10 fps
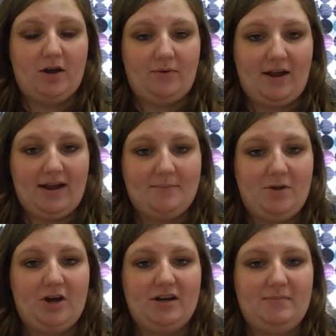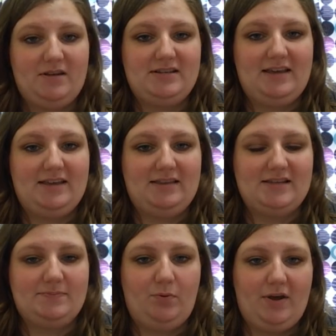I'm not going to be taking this point
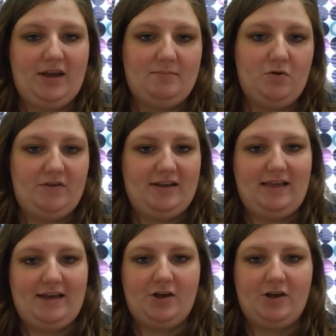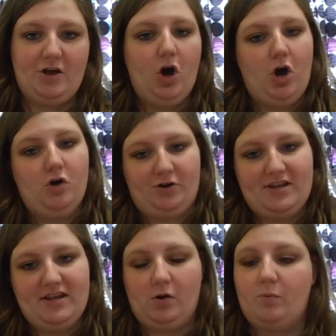and moving it like over here when
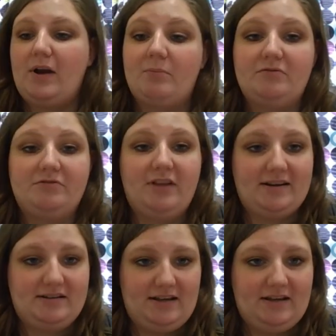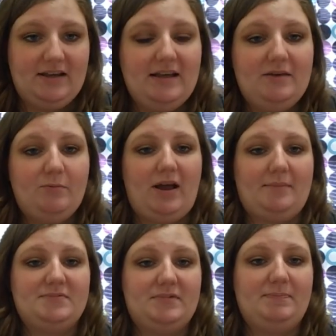I'm reflecting, when I'm
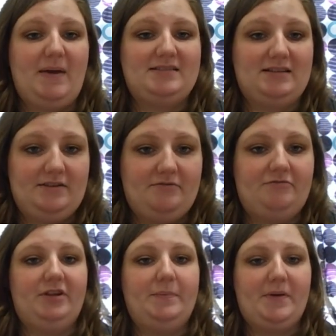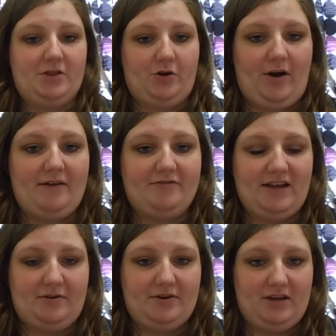basically flipping the graph down
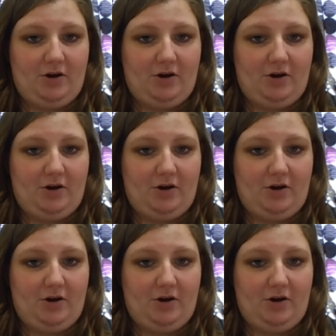here.